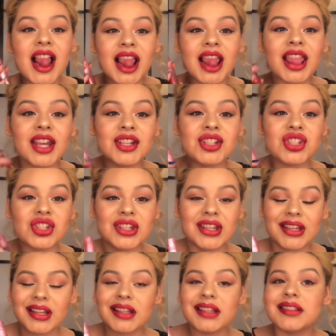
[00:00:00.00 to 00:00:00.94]

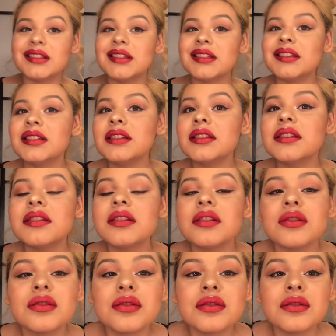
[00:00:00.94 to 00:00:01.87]
Legit, because this is
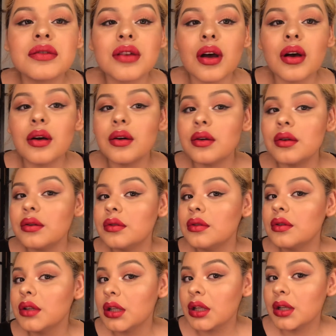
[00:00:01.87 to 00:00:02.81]

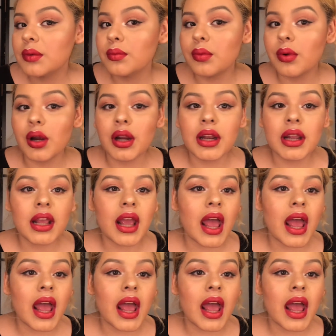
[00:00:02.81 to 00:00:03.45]
so pretty.